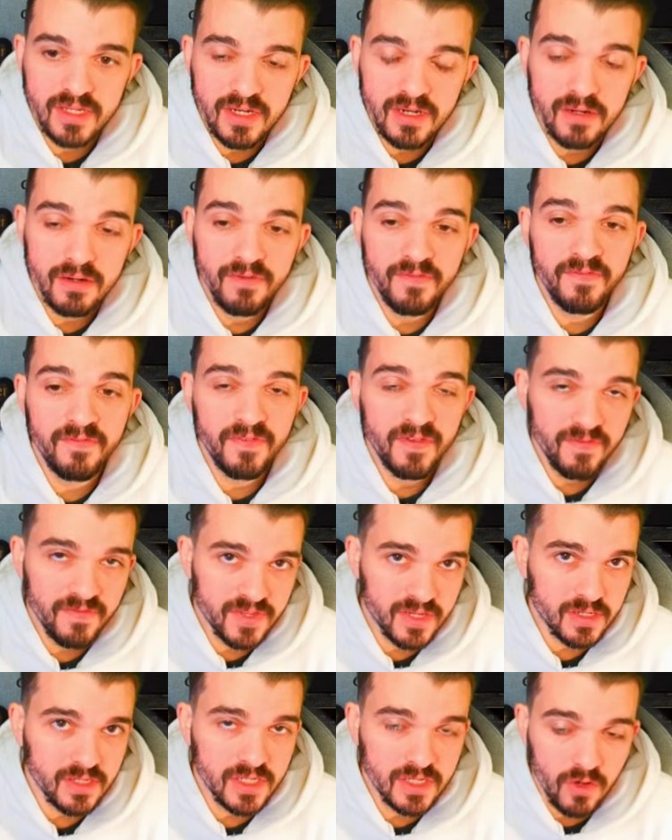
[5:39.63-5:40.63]
tier
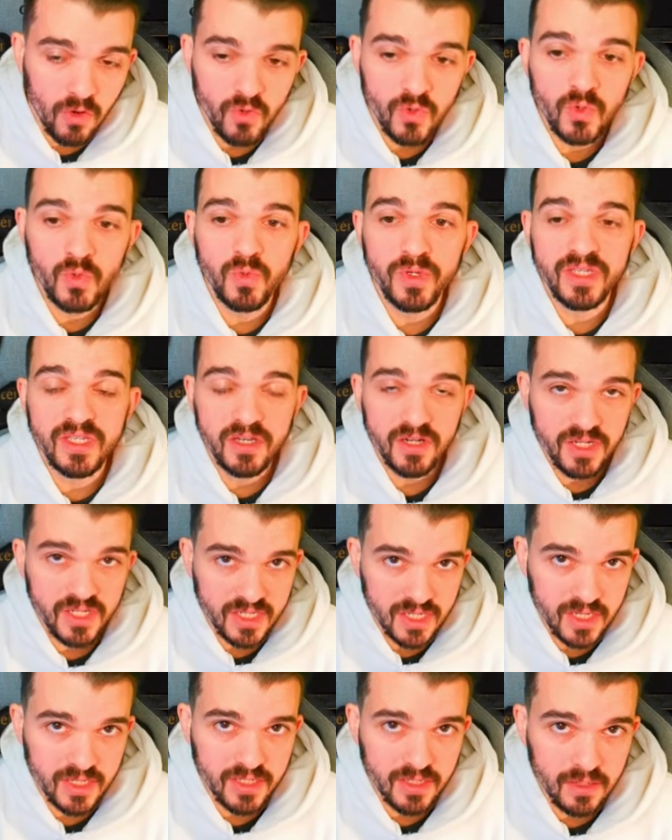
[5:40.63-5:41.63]
15 stone to a tier
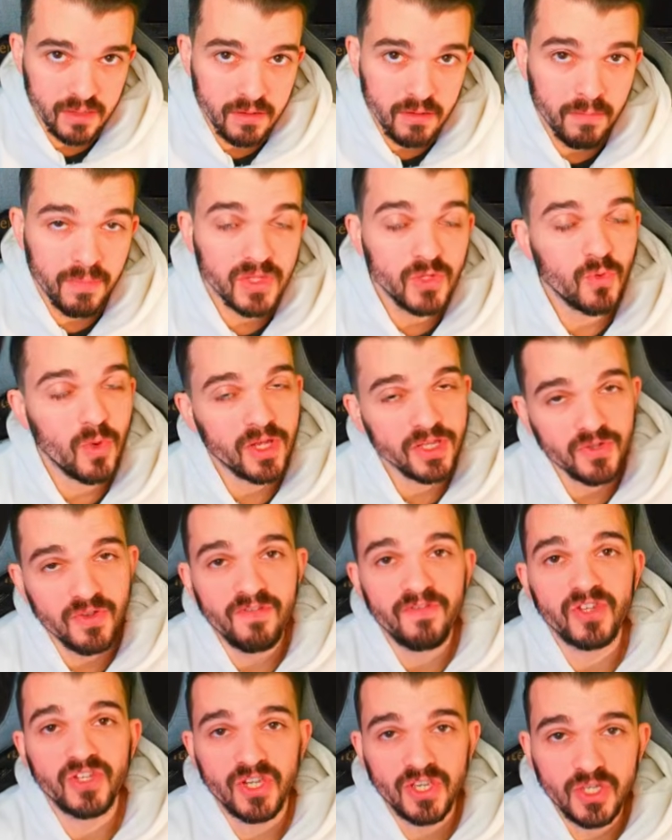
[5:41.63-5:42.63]
16, but you also
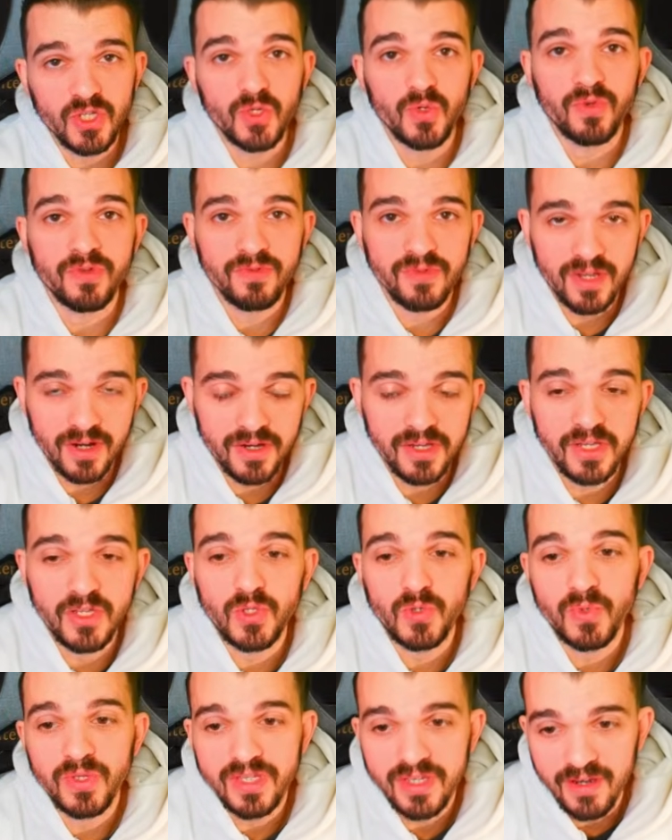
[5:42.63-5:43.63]
have a chance to turn
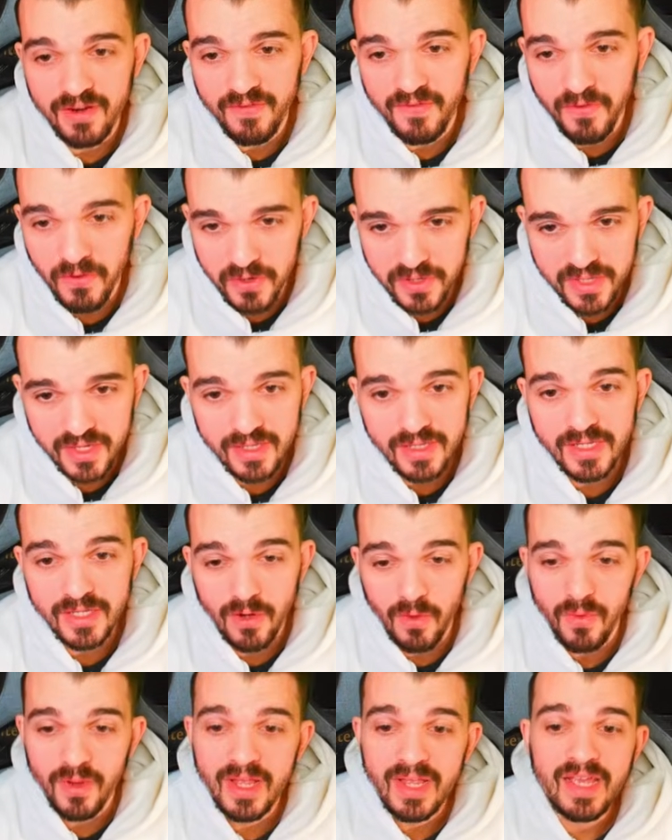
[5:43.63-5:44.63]
it to a tier 14,
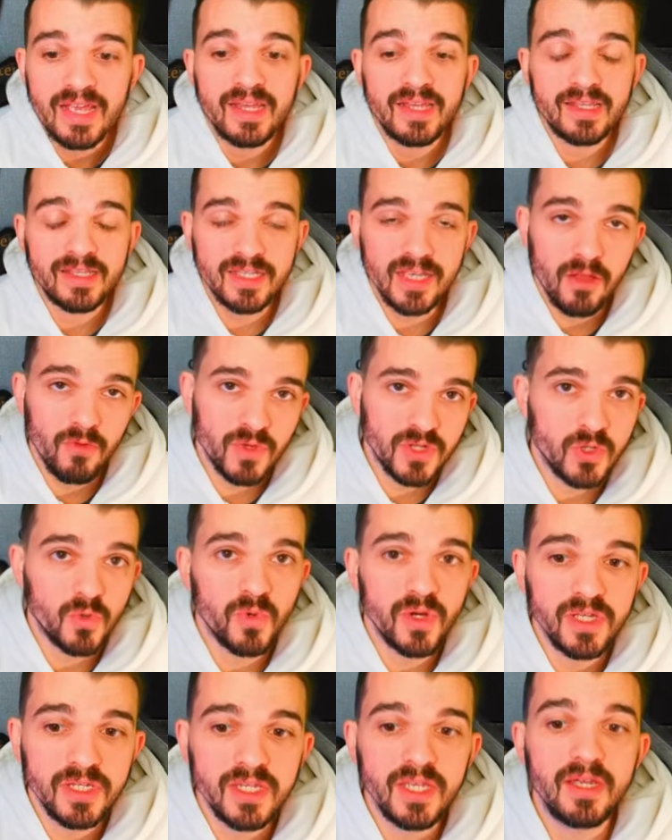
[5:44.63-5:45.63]
so it's always
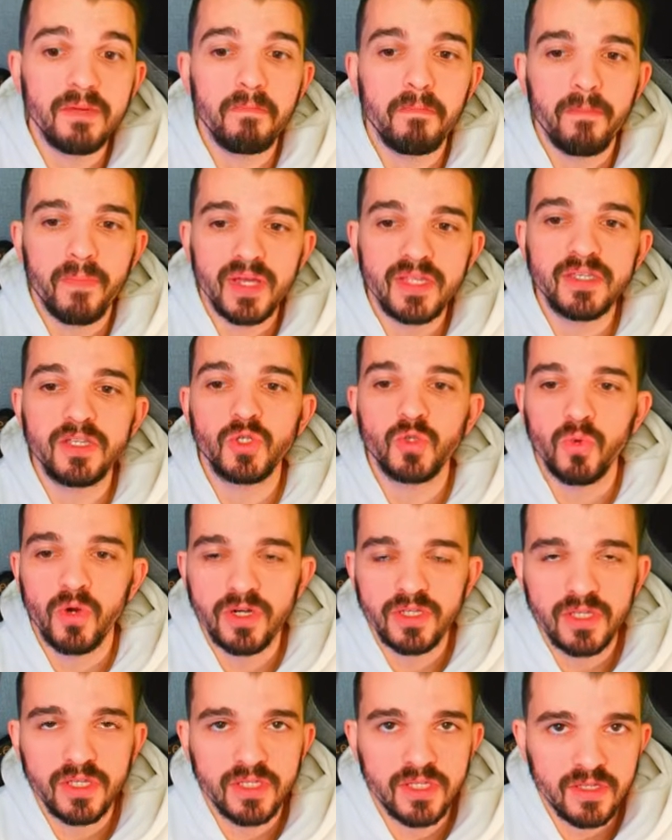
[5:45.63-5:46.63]
risky, but it's
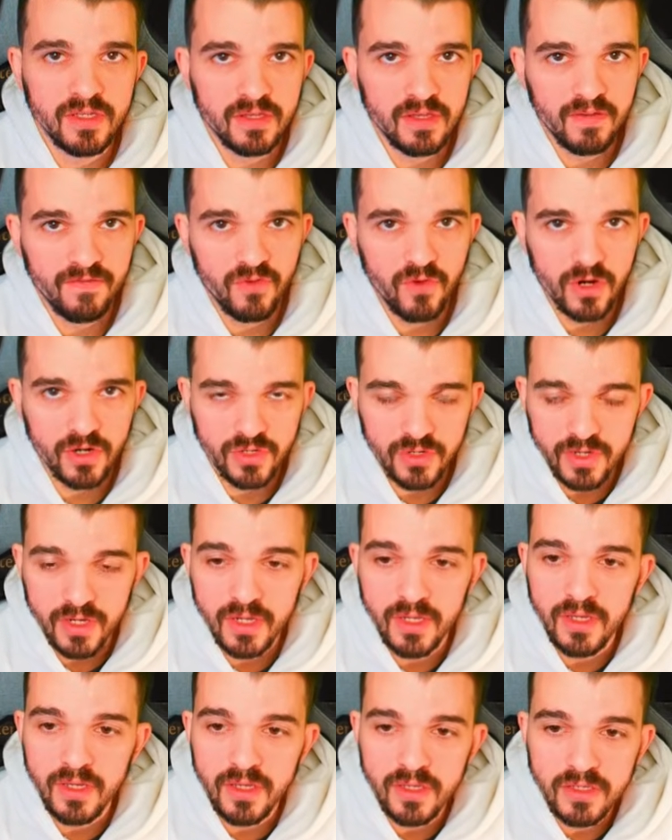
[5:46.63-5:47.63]
worth it if you are
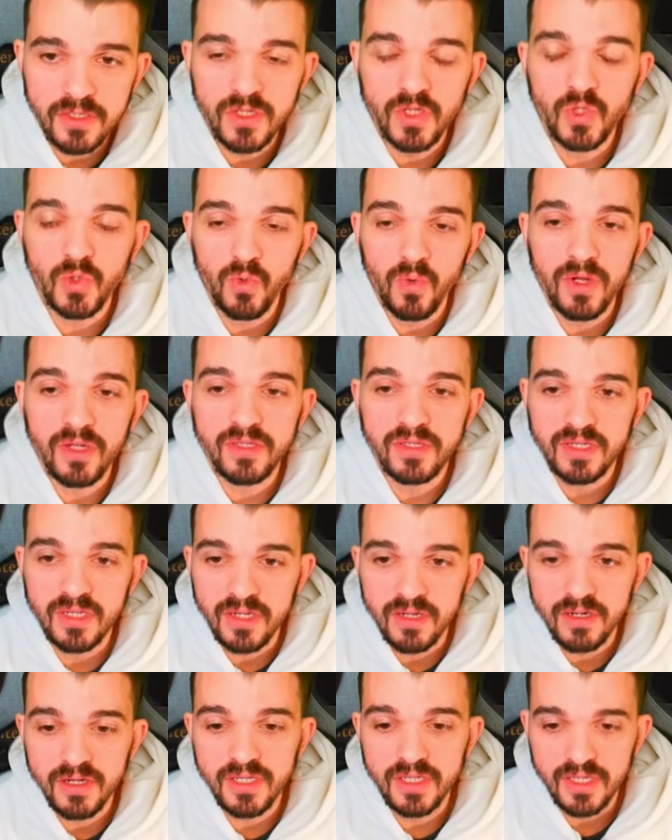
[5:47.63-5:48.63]
turning it to a
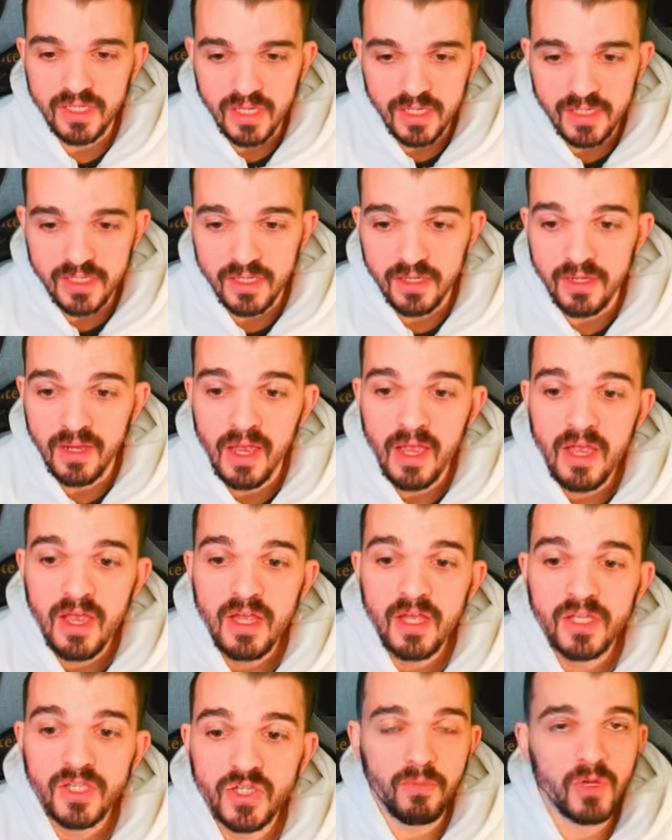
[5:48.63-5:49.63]
tier 16.
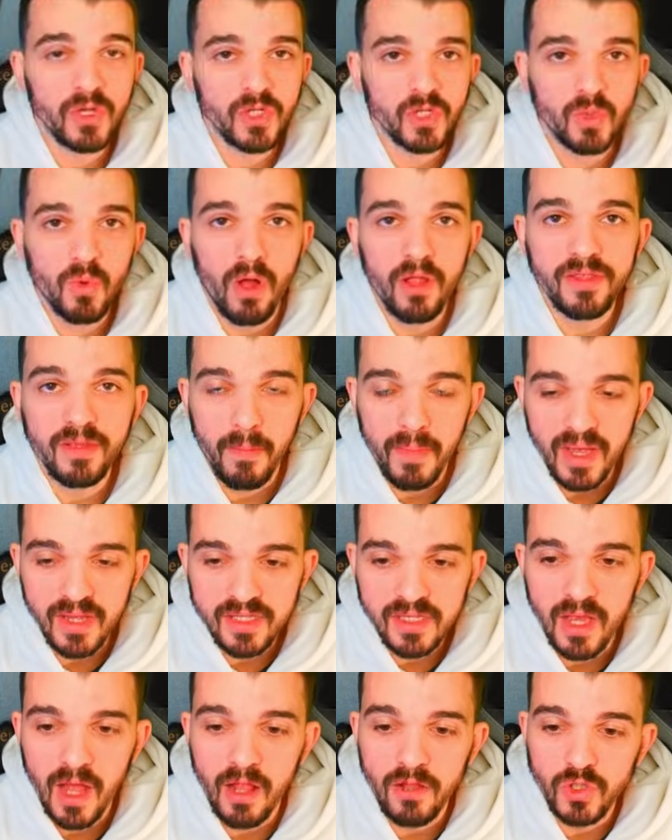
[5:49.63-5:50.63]
So I'm gonna do all the
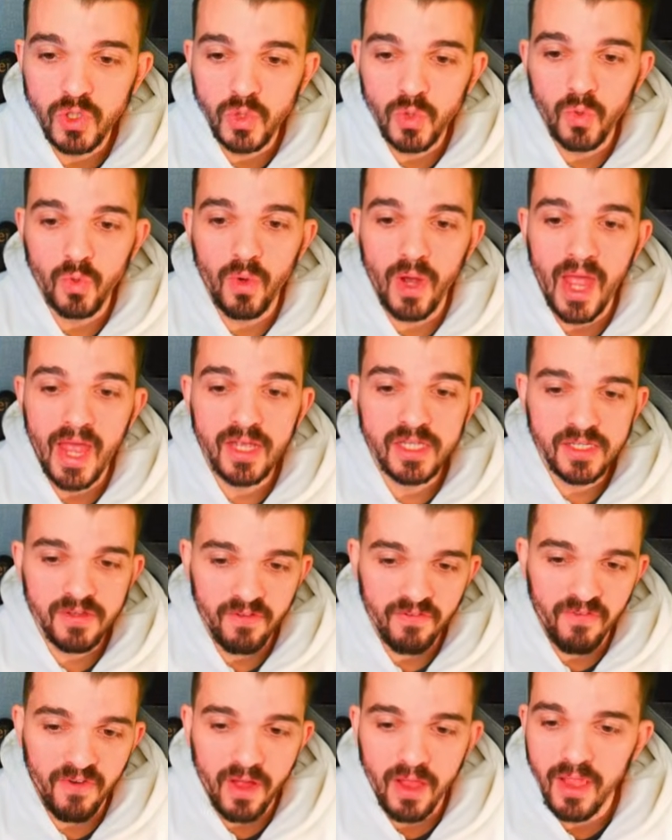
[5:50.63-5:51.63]
math. I'll do an
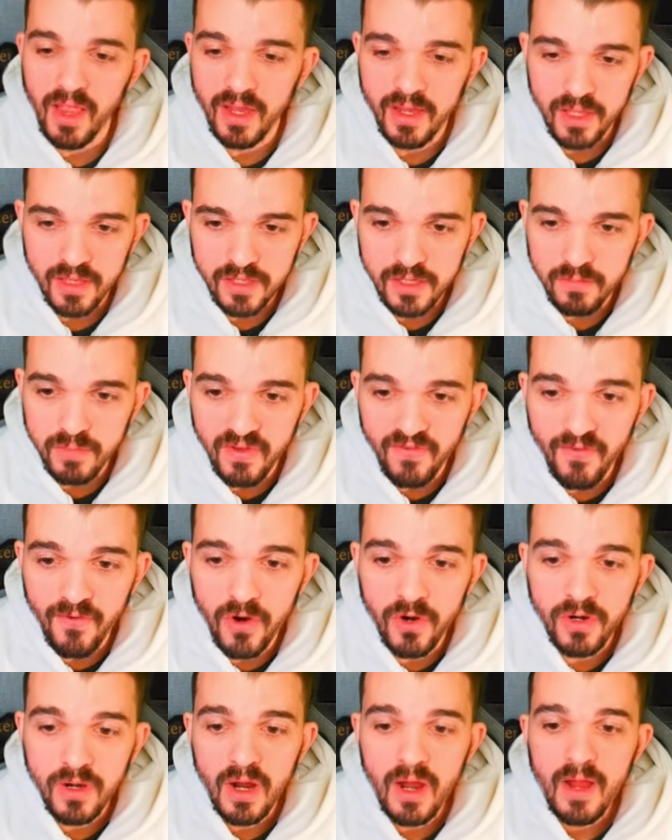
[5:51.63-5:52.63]
Excel file like I did
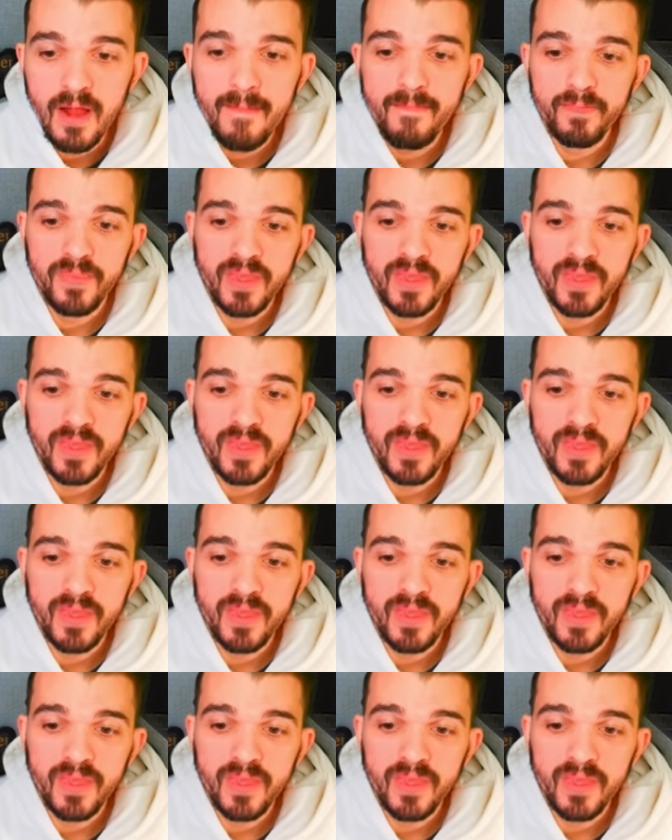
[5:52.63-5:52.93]
before.